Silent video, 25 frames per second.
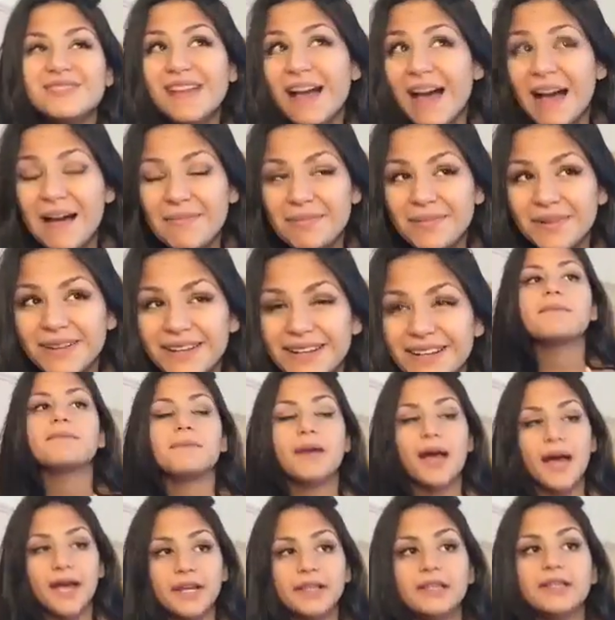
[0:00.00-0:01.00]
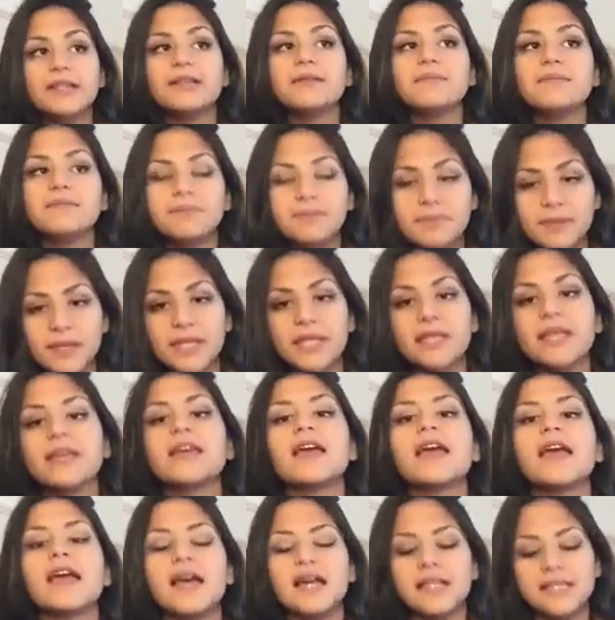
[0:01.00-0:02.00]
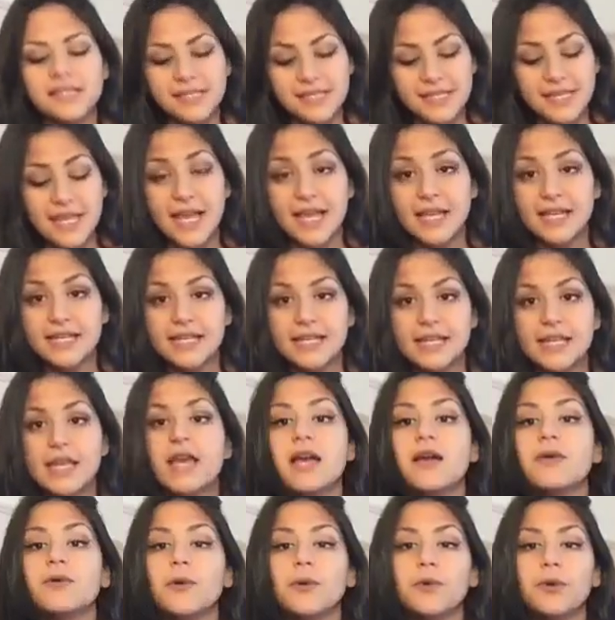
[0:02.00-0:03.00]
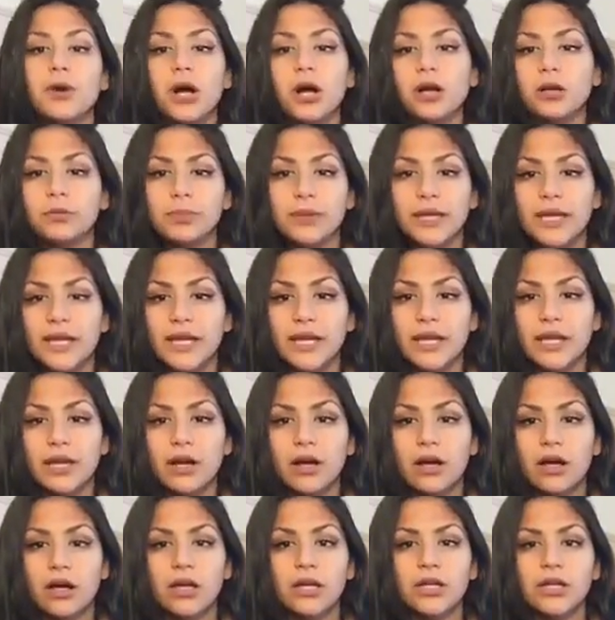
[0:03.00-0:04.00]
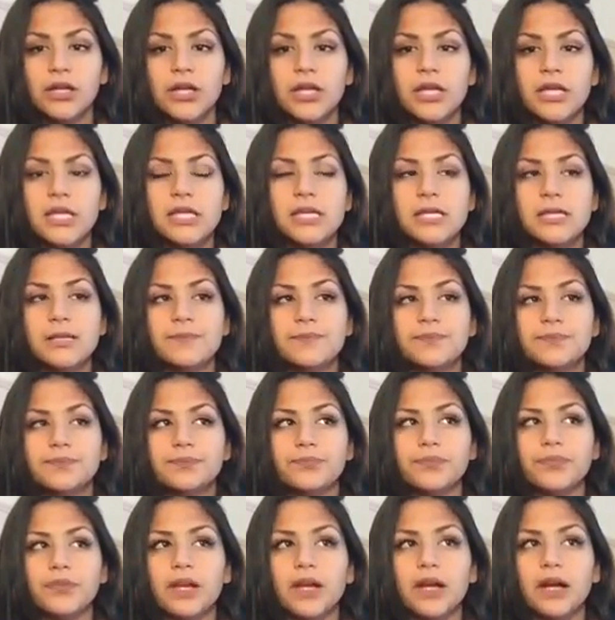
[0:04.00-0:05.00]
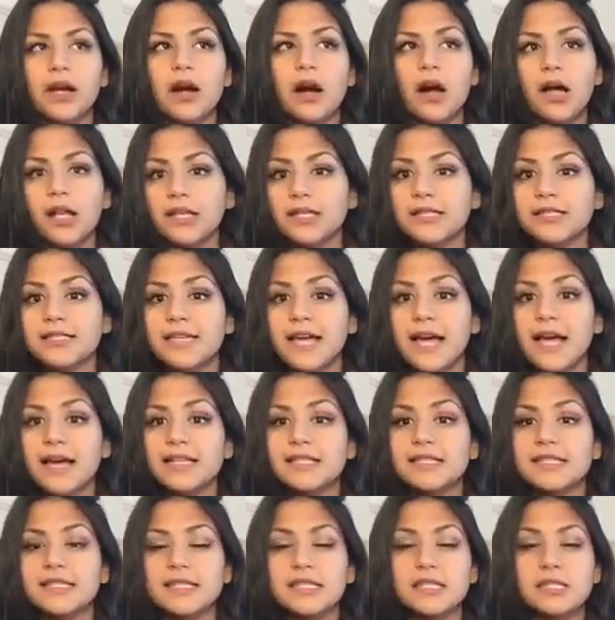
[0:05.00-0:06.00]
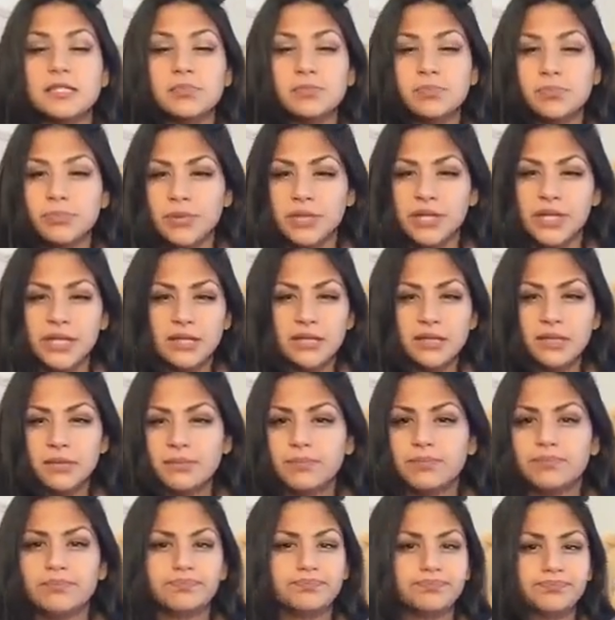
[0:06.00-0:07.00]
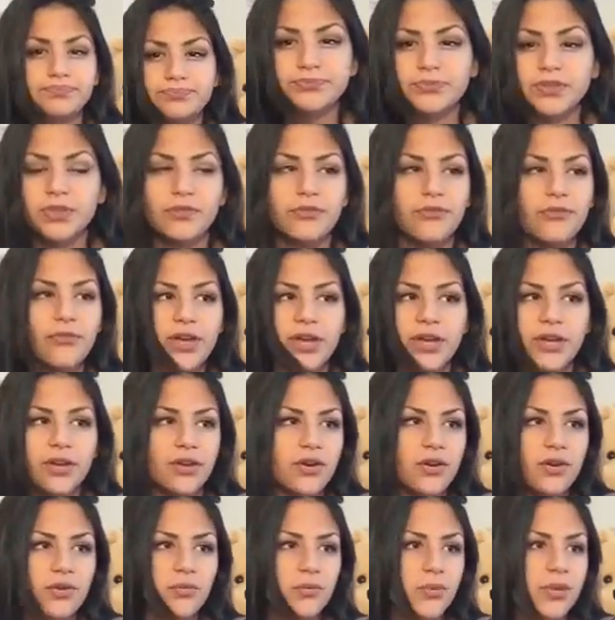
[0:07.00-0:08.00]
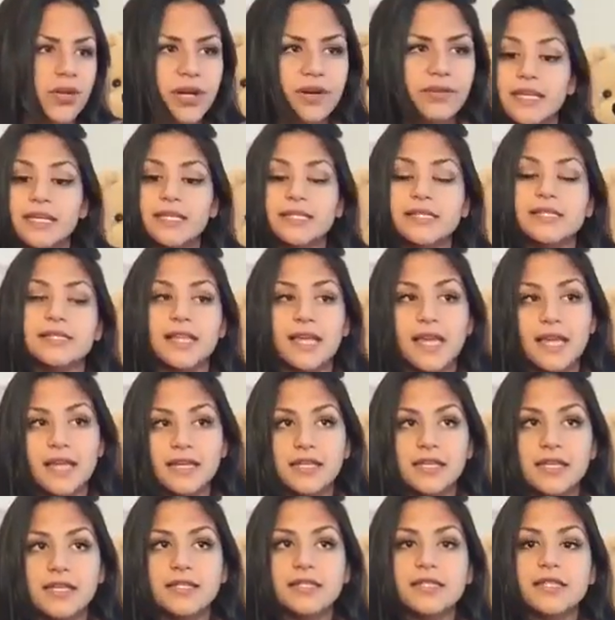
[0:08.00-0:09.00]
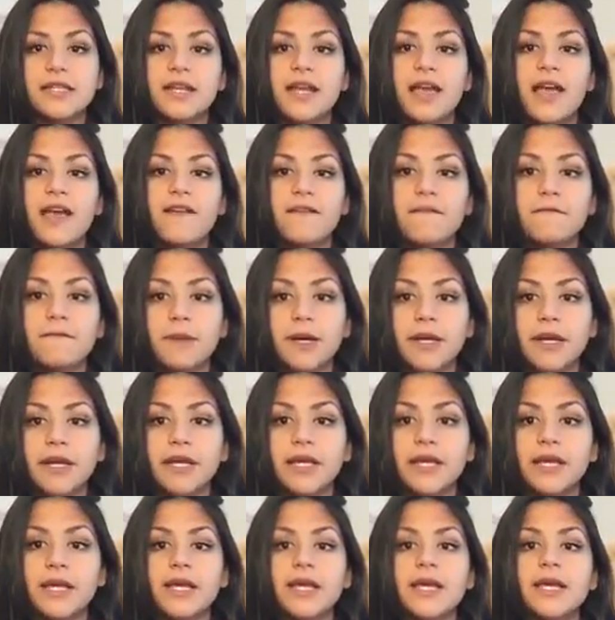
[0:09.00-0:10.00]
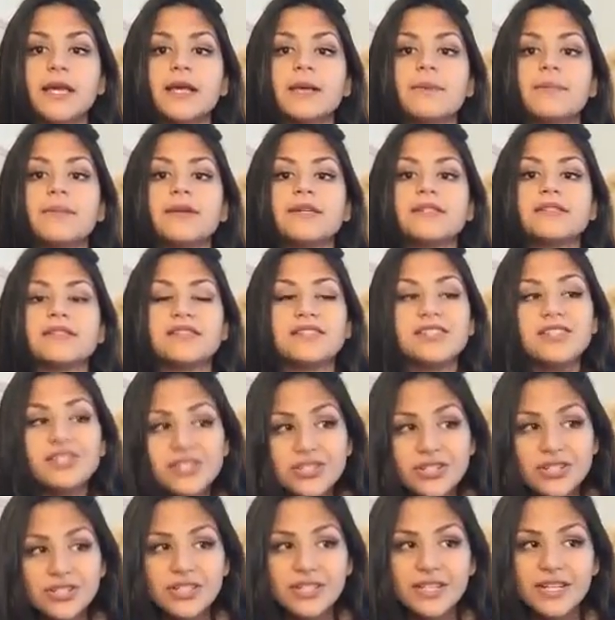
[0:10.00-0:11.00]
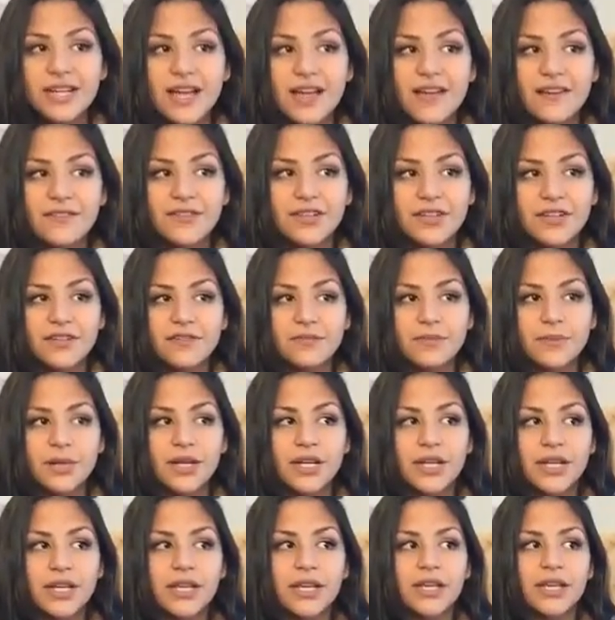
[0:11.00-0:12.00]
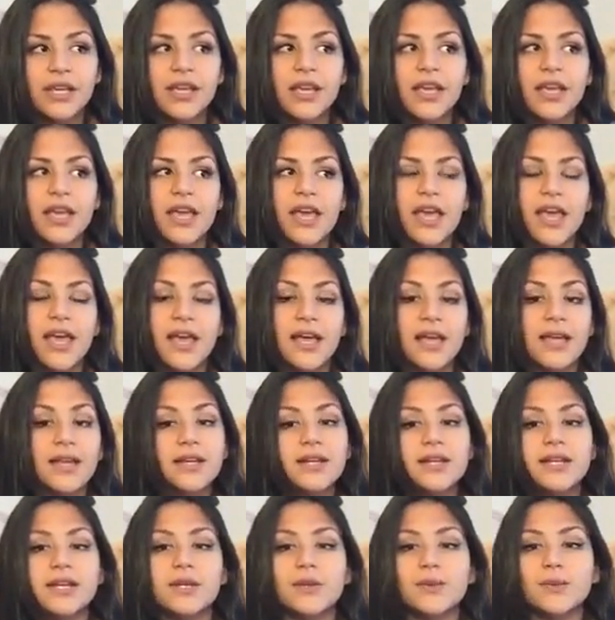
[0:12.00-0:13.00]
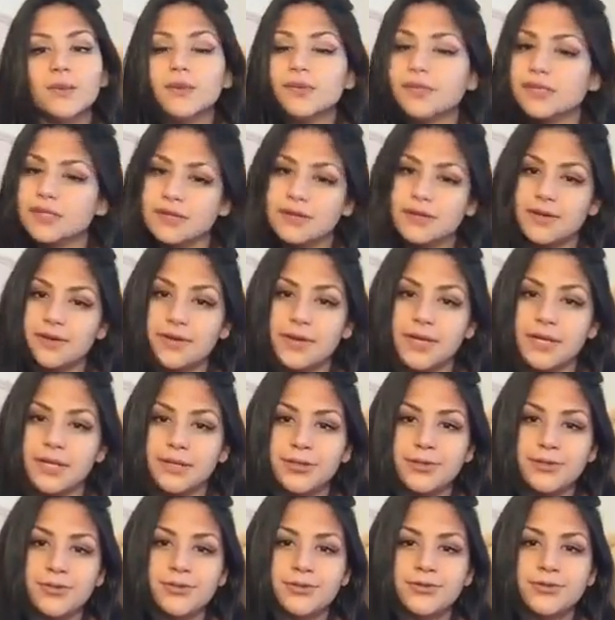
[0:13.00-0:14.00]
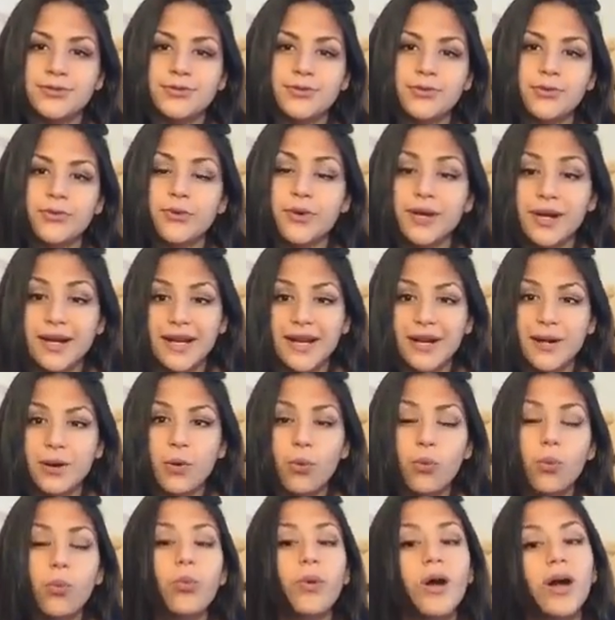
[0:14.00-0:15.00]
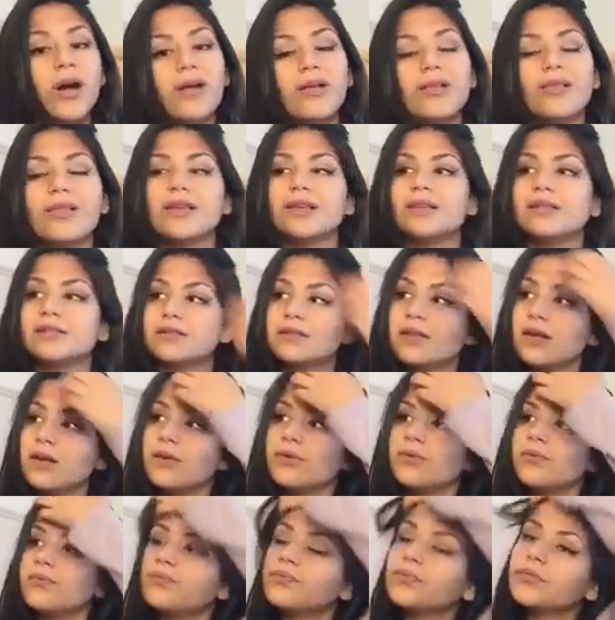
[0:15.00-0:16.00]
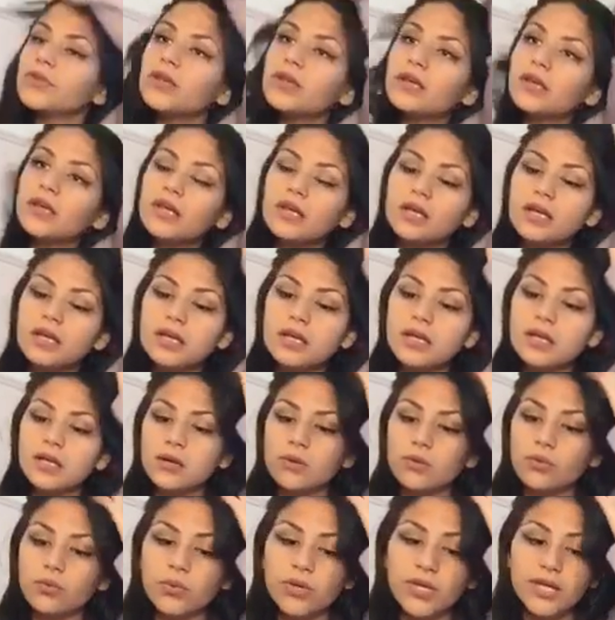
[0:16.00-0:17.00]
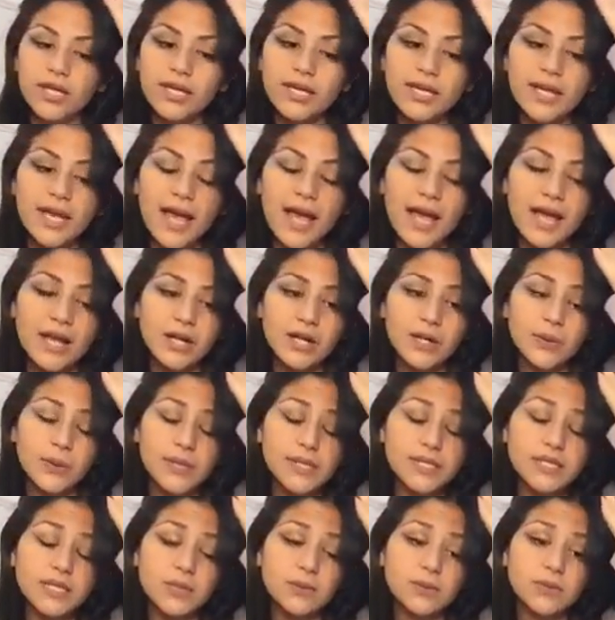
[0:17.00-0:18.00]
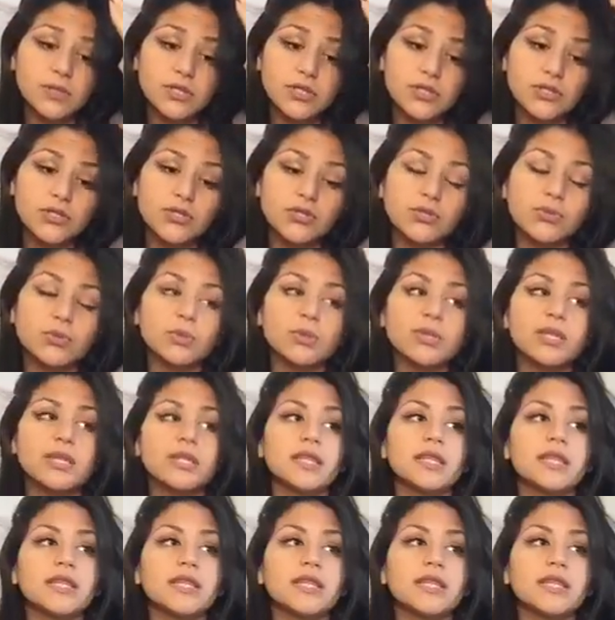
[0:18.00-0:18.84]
happening, Madeline, me, and Sandy, we were all planning on calling a taxi, splitting the fare or whatever. Sandy didn't have money, my sister didn't have enough money, and it wasn't going to work out well. So we had no idea what to do.